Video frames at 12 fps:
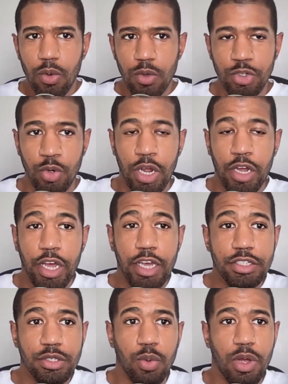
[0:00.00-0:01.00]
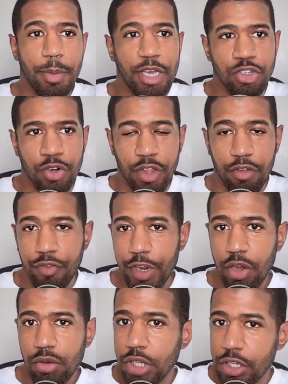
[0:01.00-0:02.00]
What's going on, guys? Welcome back to another
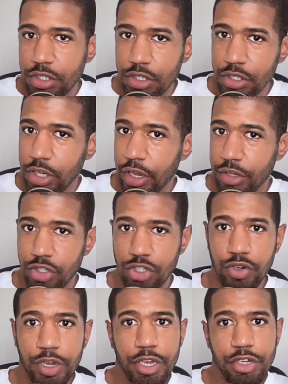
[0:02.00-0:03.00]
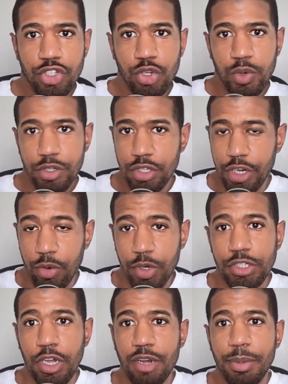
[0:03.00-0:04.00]
video. Let's get straight into it. Today we're going
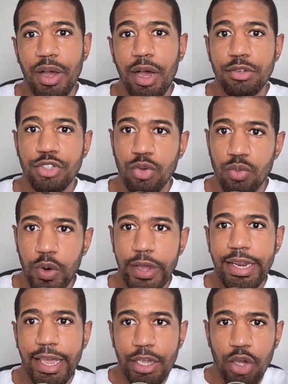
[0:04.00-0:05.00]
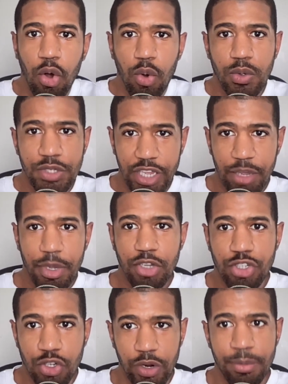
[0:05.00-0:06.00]
to talk about how to write a cold email
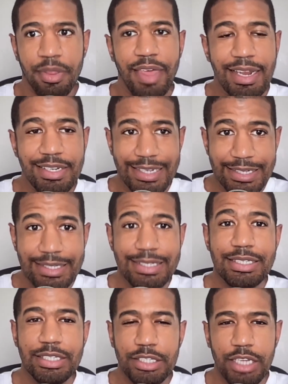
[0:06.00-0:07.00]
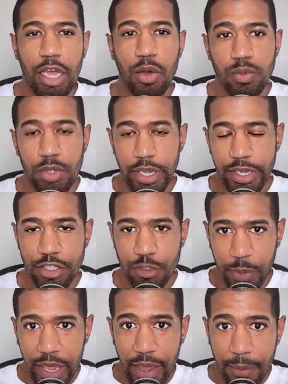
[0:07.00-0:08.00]
script that doesn't sound like
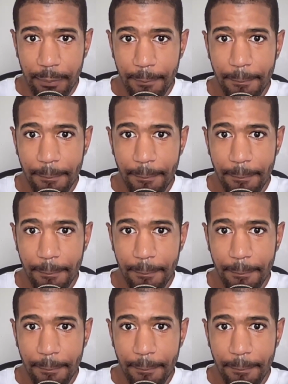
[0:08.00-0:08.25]
spam.